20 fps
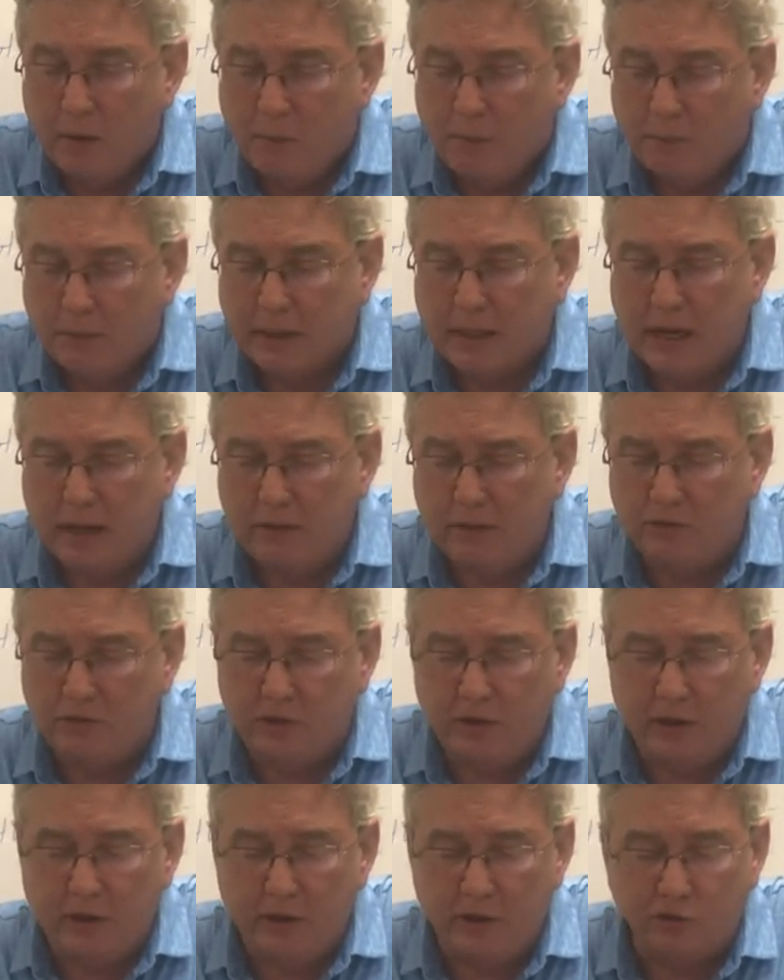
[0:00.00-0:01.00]
Because
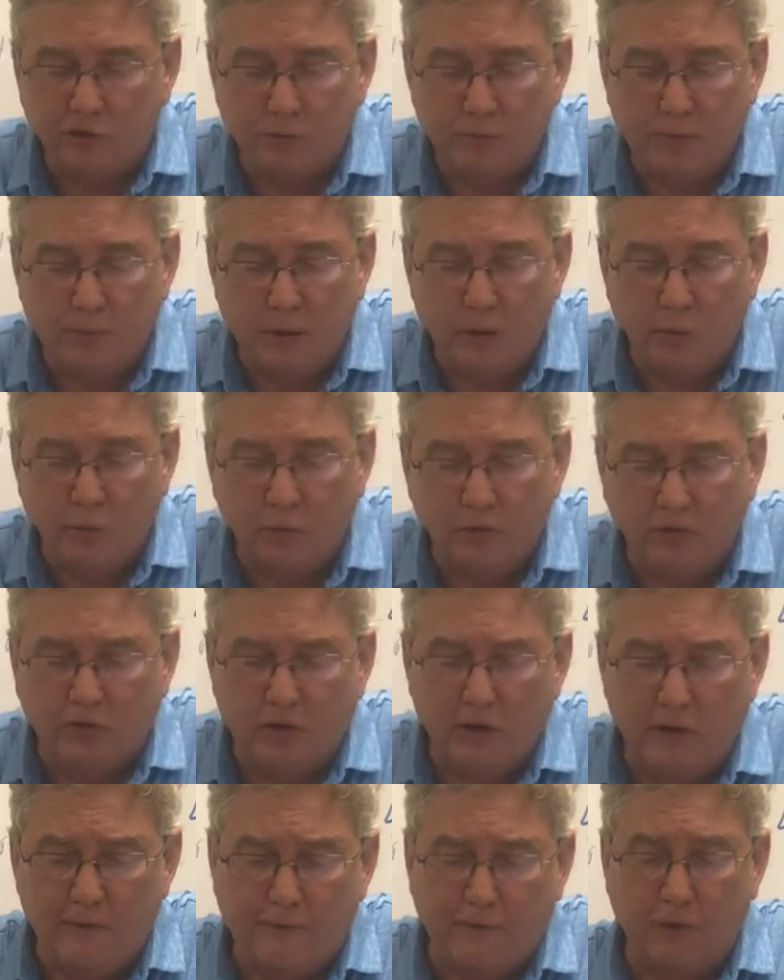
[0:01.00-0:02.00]
the instrument was
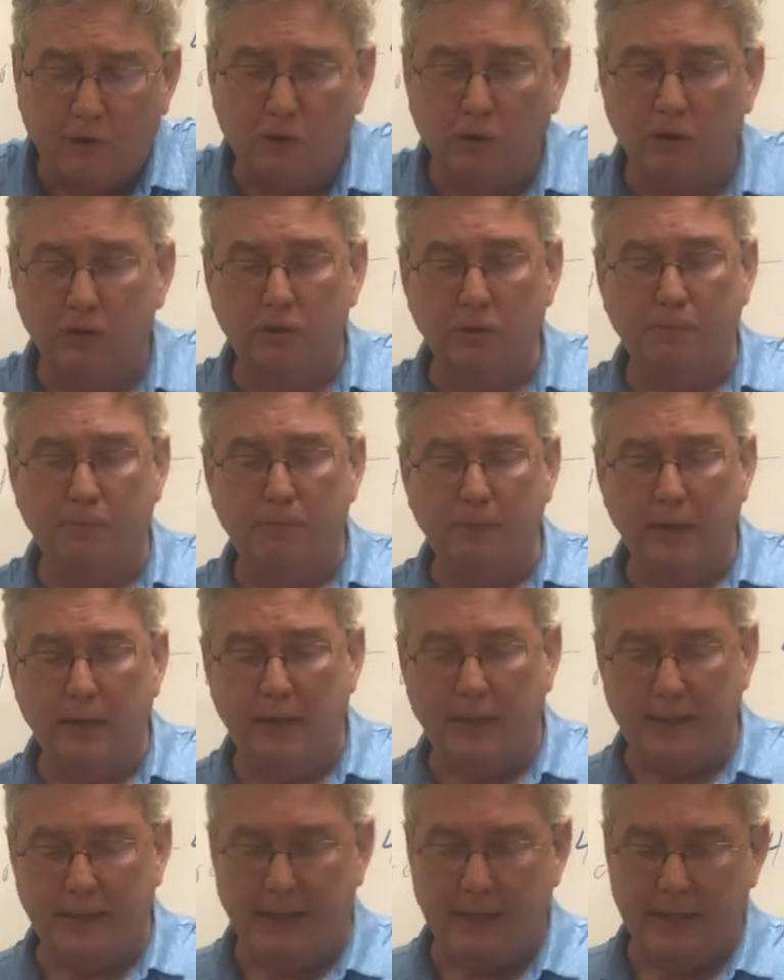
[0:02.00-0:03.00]
difficult to
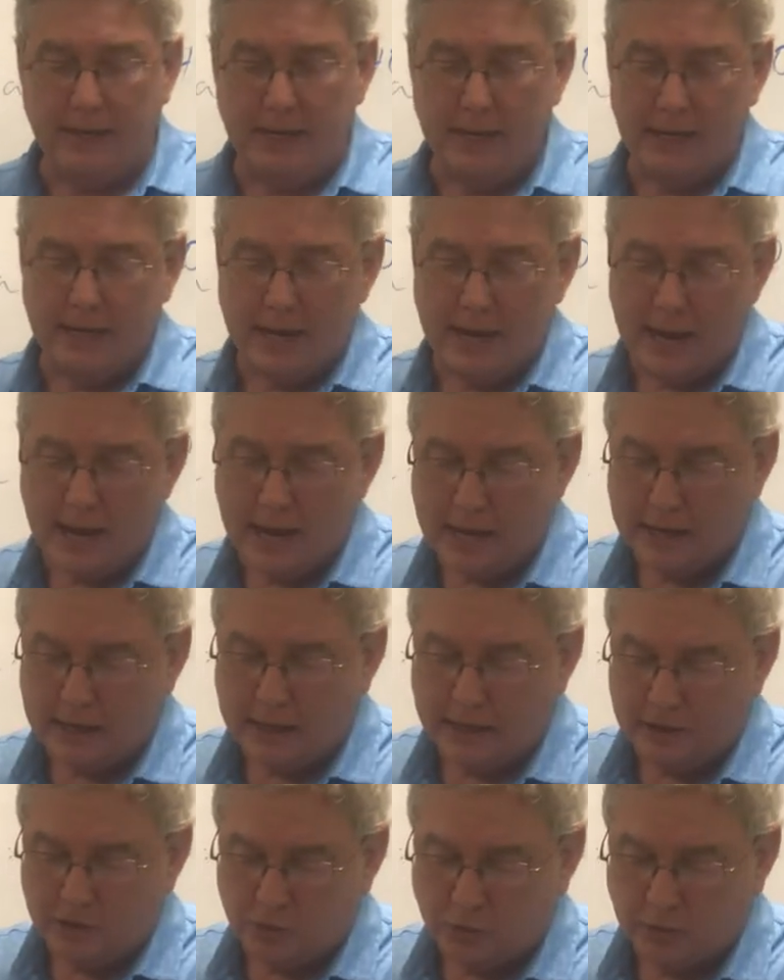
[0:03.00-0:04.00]
play and had
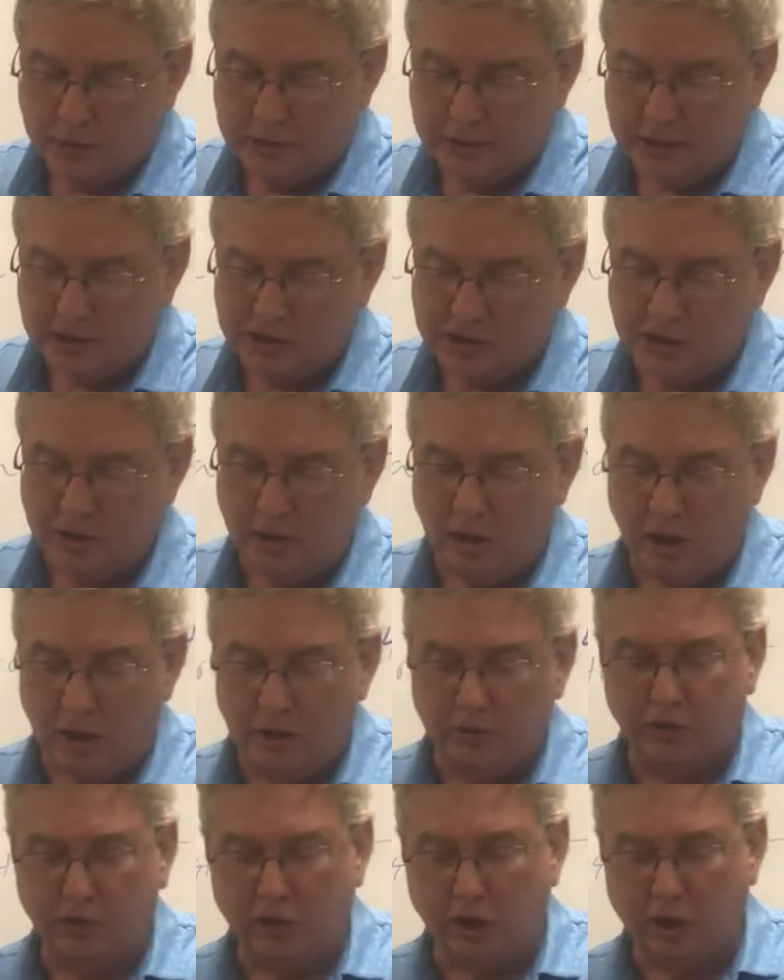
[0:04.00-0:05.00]
a traditional
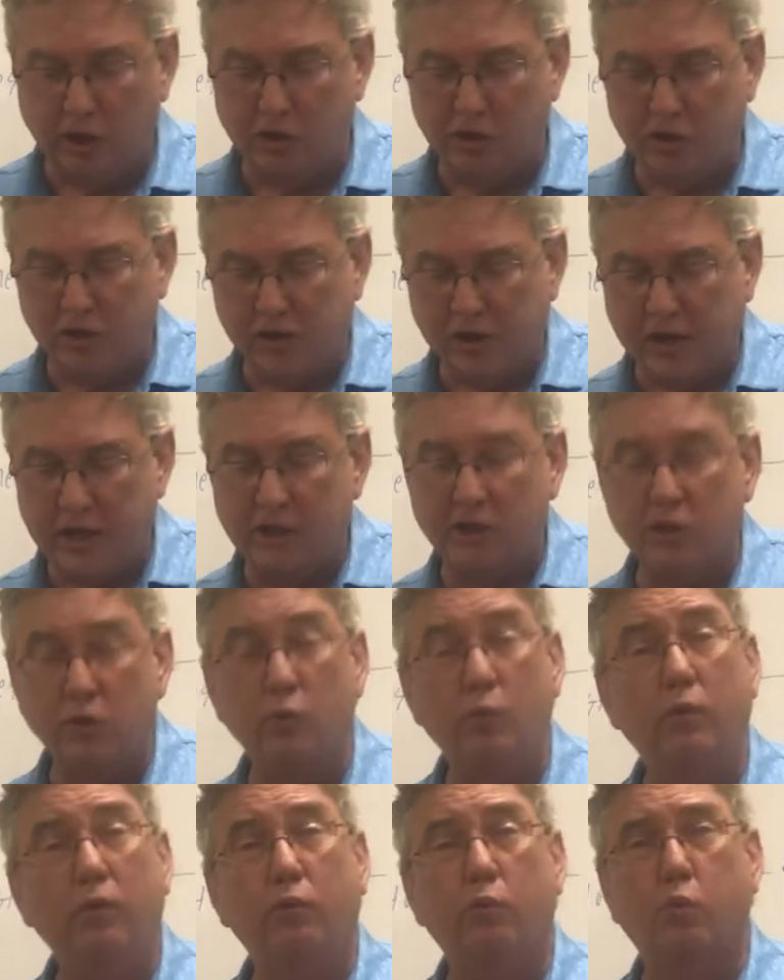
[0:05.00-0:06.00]

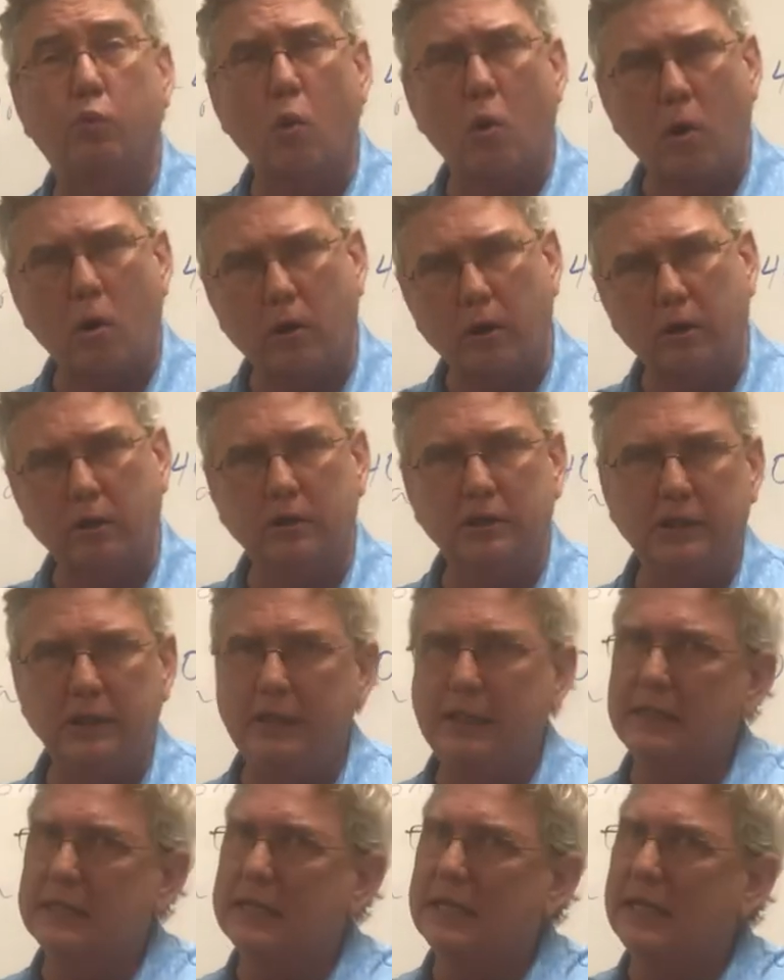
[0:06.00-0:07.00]
association with
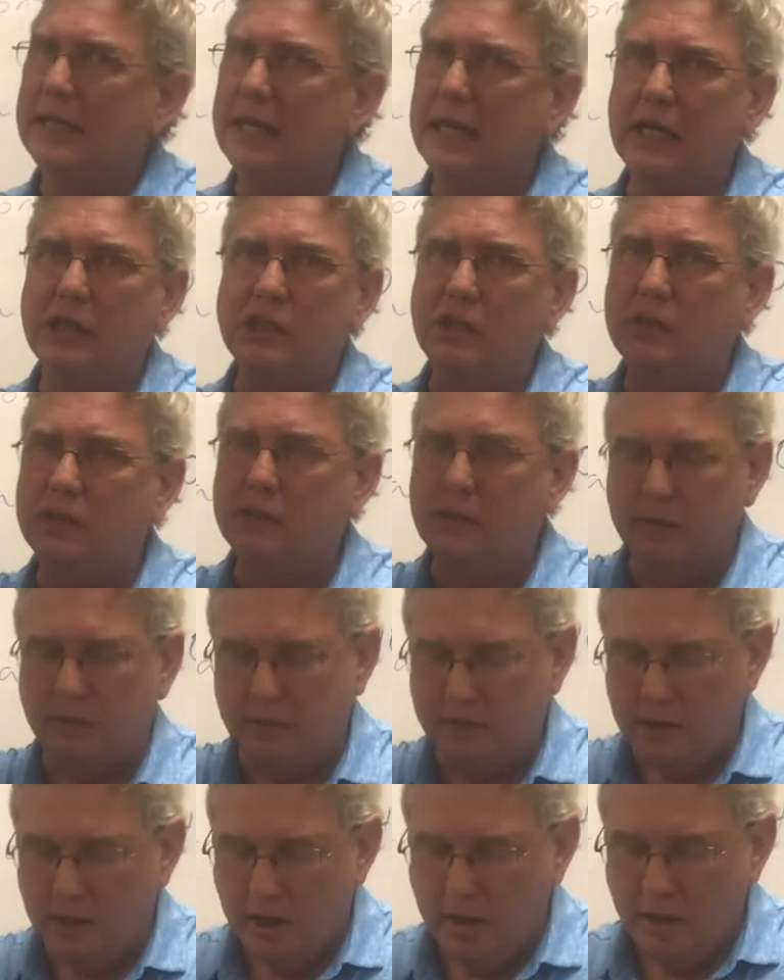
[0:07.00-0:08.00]
royalty, a connection
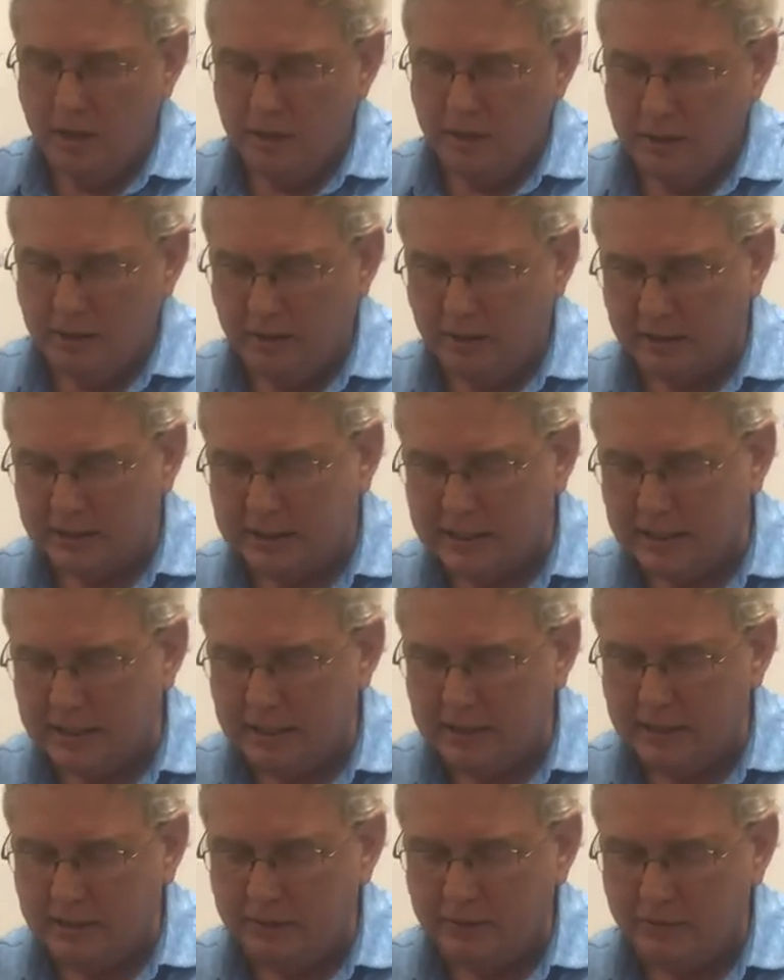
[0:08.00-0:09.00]
to
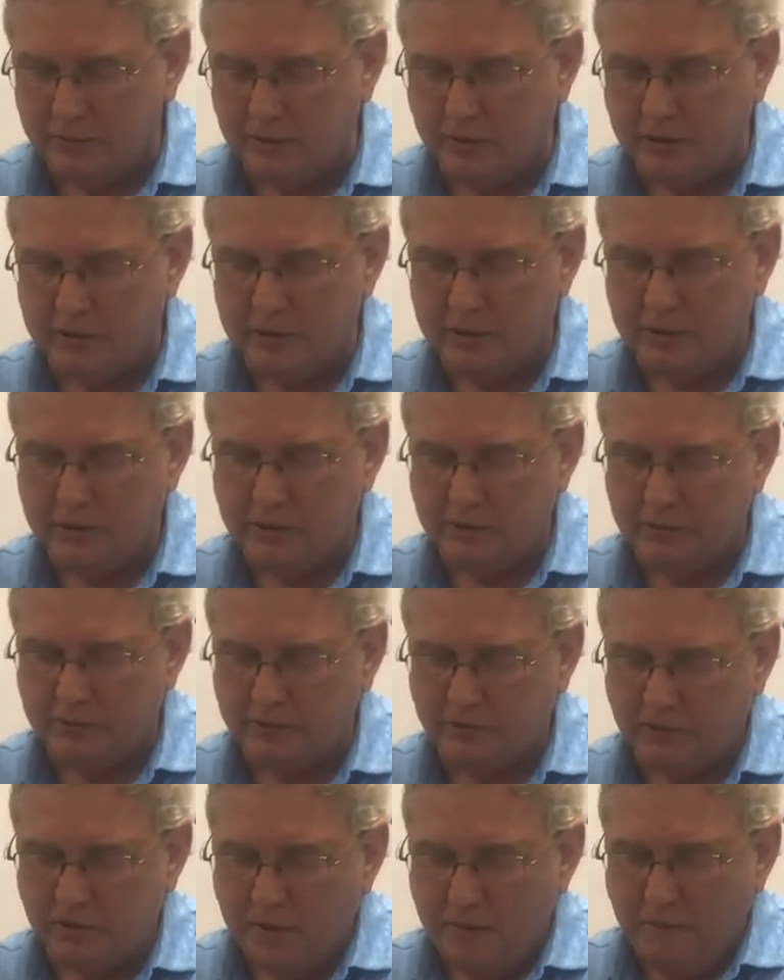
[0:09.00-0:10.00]
kings and
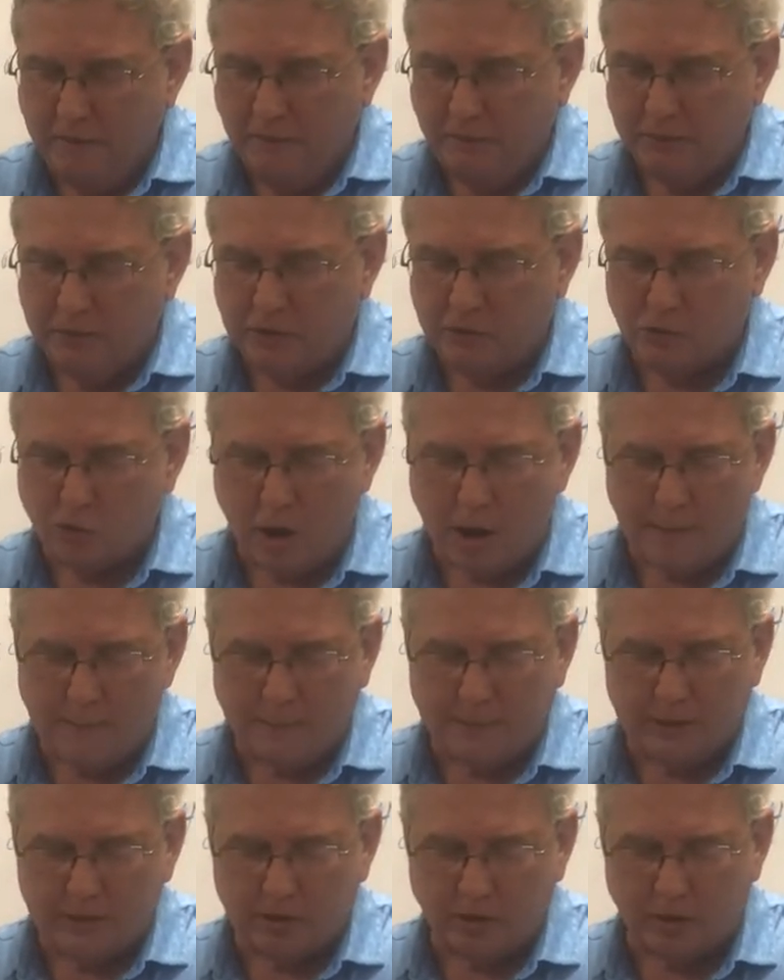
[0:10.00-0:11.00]
dukes, the
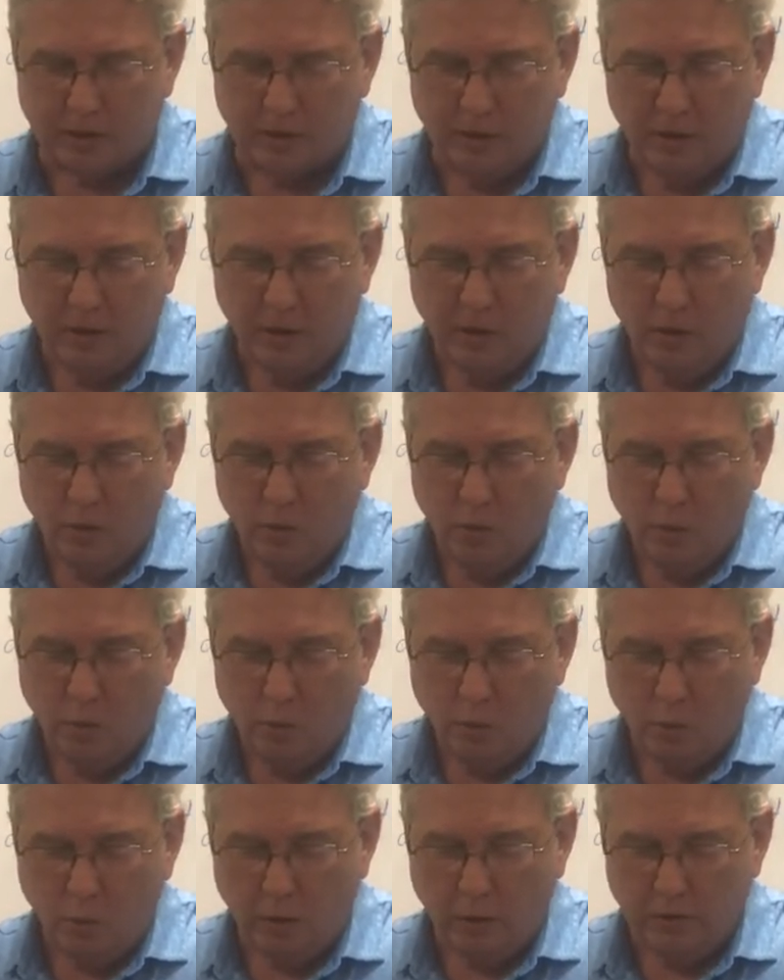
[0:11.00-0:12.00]
trumpeter
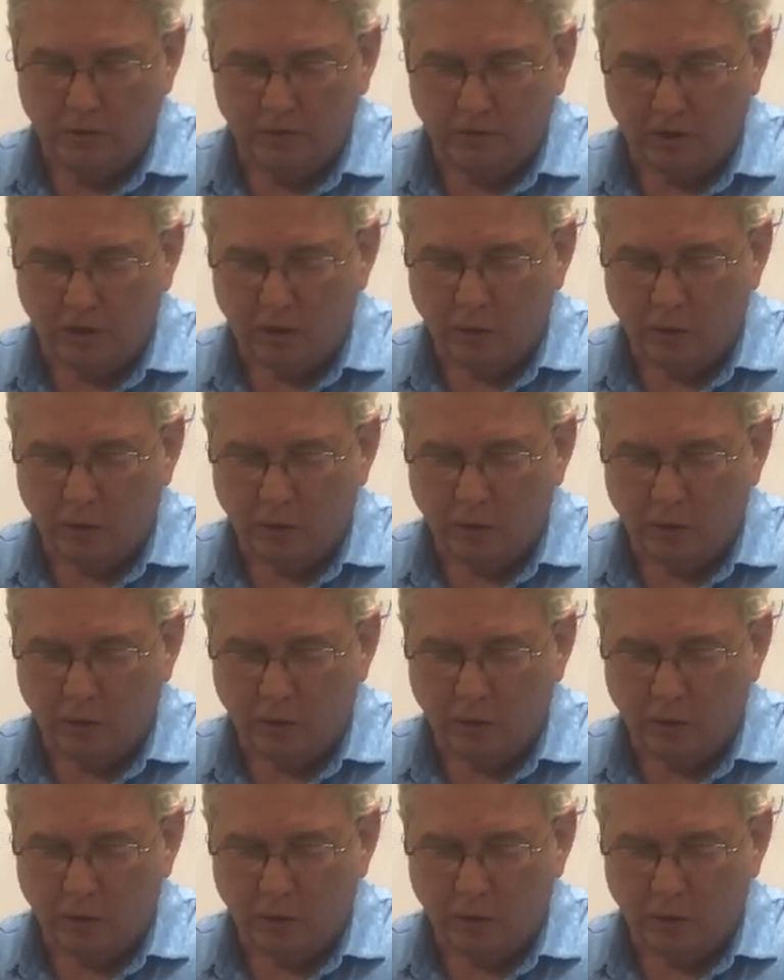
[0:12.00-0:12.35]
was the